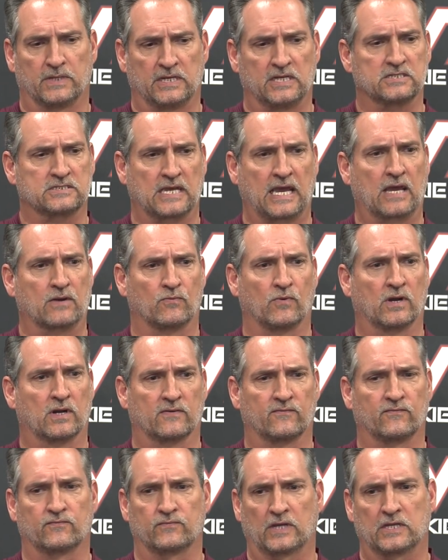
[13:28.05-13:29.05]
And he's been
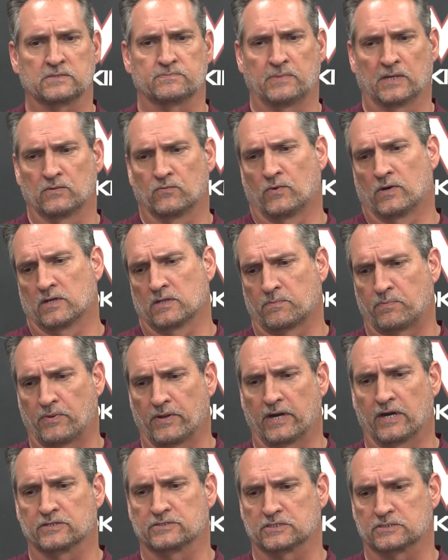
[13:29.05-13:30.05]
one of the
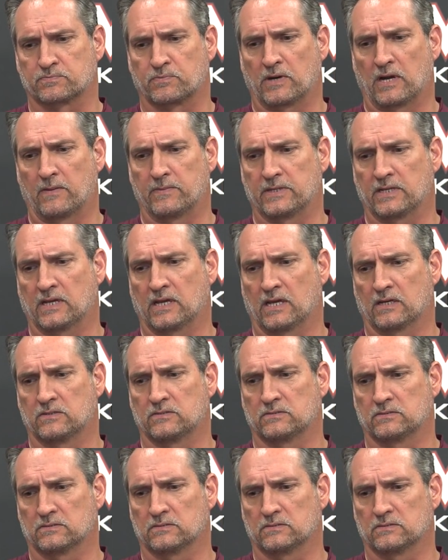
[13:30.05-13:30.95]
players that's probably had,